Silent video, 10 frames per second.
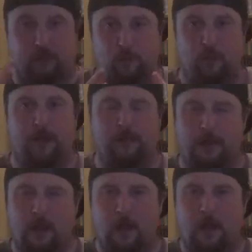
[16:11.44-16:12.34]
you want it,
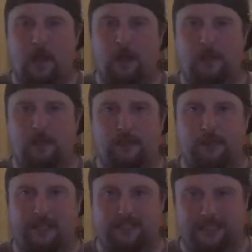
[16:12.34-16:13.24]

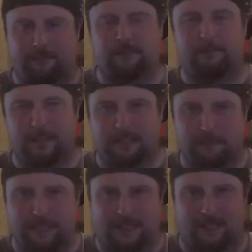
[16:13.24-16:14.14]
there seems to be this
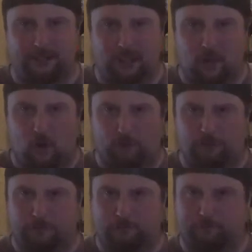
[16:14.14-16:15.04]
mentality of